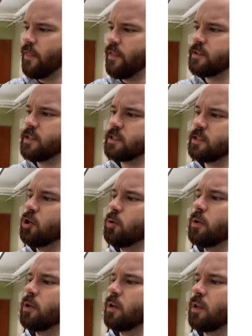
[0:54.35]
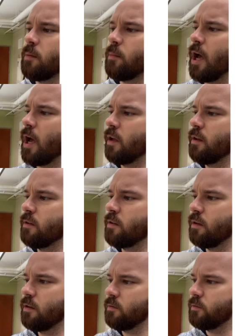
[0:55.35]
'tis nobler in the minds
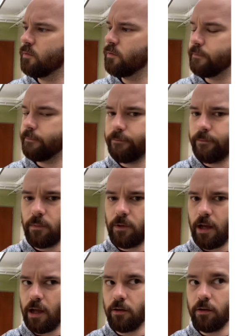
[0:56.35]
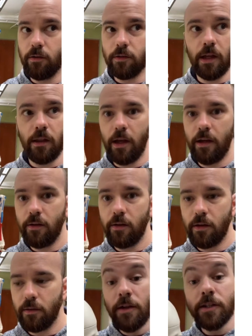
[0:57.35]
of... Yeah, I don't know what that line
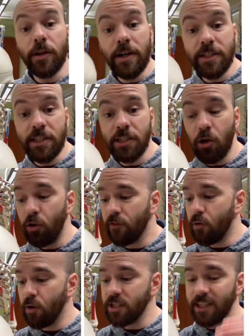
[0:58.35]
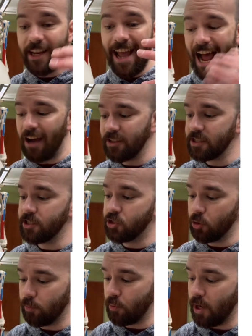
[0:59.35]
is. So here's the skull, of course, and it houses your
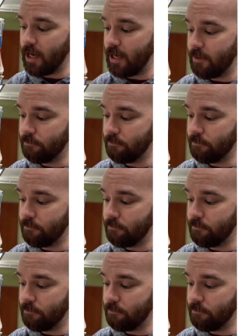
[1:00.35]
brain.